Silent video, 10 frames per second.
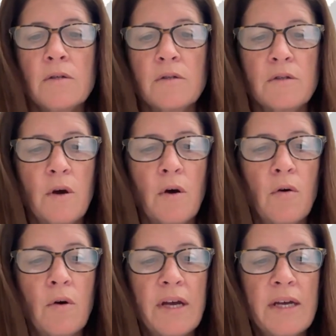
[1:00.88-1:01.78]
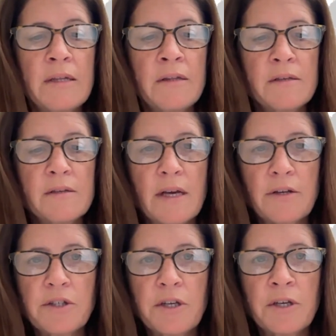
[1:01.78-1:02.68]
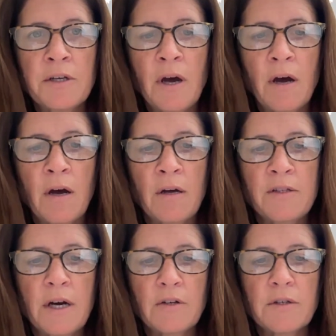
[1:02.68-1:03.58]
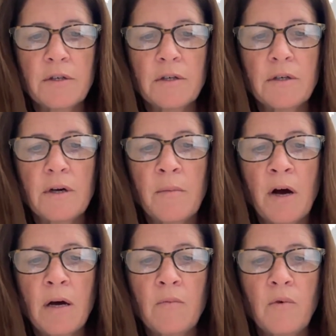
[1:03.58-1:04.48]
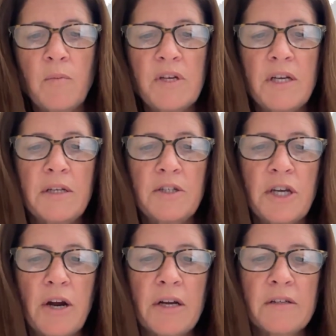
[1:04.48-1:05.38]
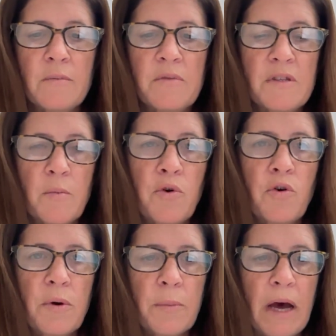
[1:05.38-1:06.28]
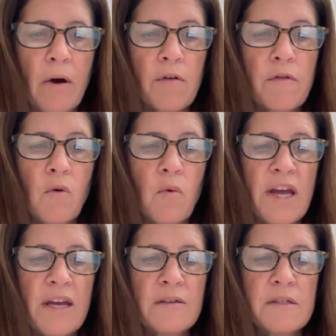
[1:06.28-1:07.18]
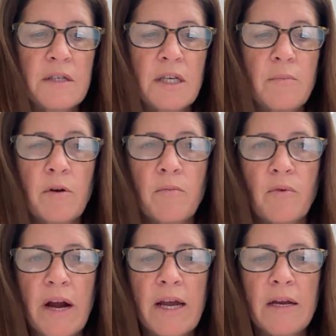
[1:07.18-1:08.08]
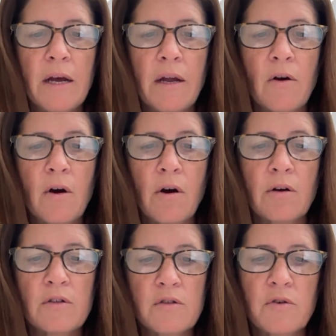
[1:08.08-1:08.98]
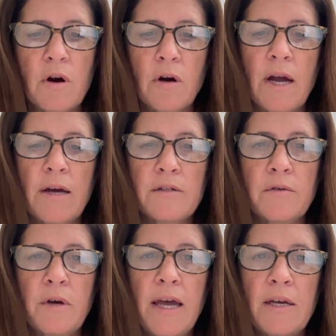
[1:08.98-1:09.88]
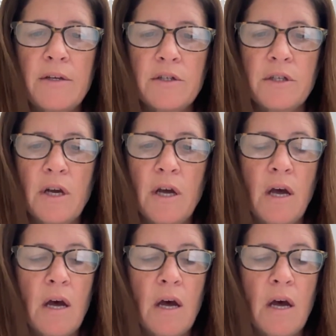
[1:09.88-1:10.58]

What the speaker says: So, in this session, Dr. Ahmad will be sharing some simple but powerful ways to keep your brain and heart strong as you age.